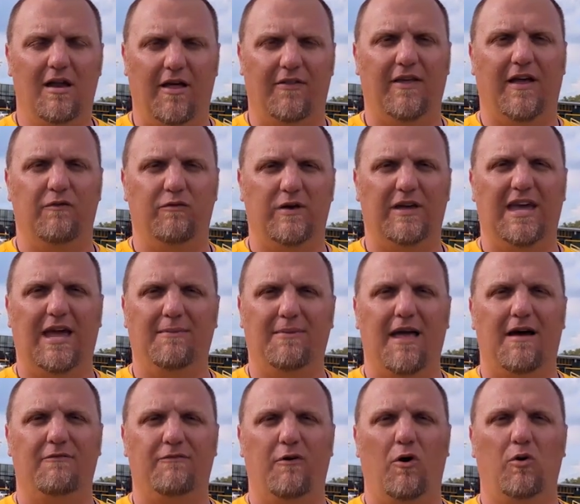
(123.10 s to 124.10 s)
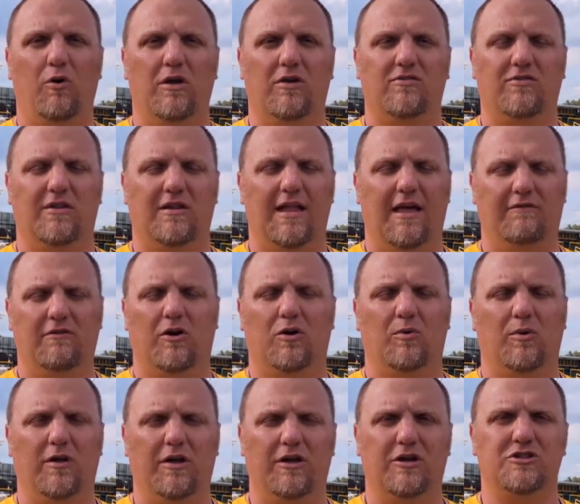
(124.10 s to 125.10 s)
I think if we keep that focus, and they've done
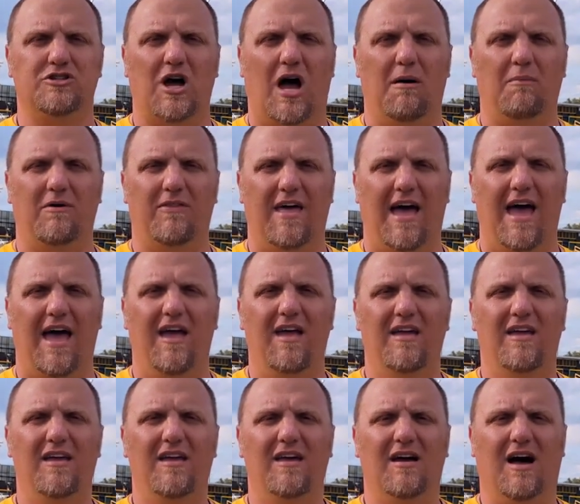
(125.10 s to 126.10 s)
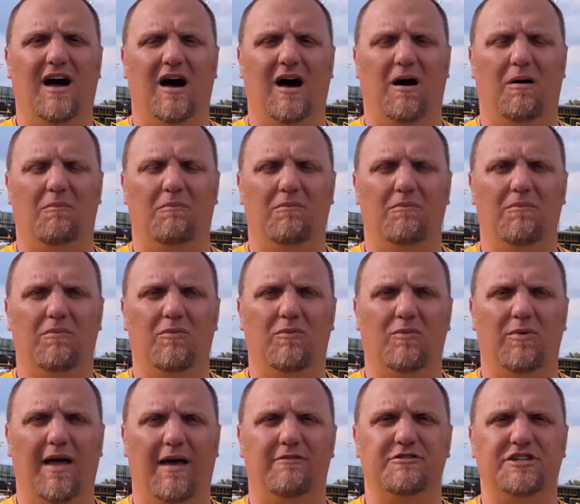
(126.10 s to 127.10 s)
a really good job of that,
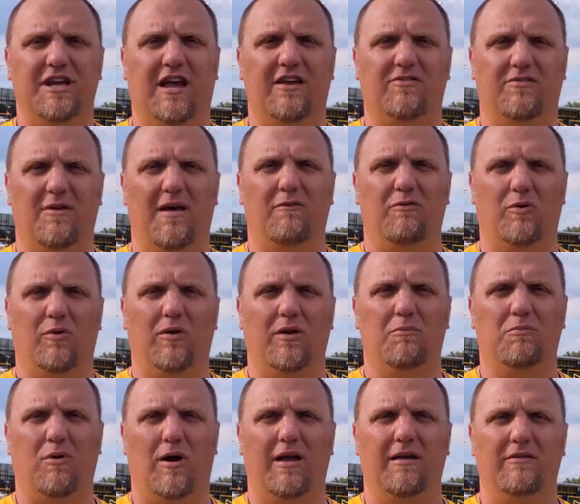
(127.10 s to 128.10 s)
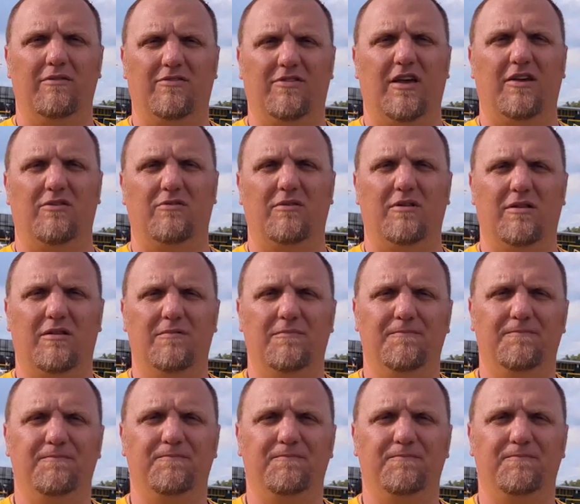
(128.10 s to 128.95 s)
we have a chance to have a really bright season.